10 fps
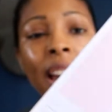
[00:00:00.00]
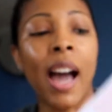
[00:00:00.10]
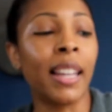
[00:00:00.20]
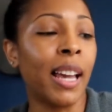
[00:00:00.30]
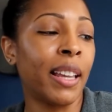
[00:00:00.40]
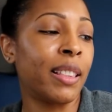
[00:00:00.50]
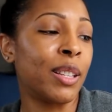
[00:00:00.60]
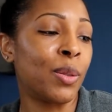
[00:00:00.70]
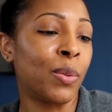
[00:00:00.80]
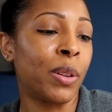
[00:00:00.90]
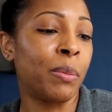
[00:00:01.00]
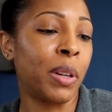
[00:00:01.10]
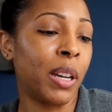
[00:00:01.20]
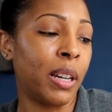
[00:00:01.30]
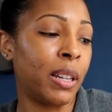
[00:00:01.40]
I like this one
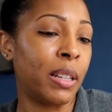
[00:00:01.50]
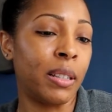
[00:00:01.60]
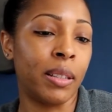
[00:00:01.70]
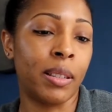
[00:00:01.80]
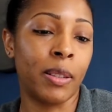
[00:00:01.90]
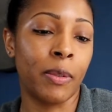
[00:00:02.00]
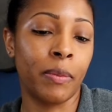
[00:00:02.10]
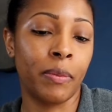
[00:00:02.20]
because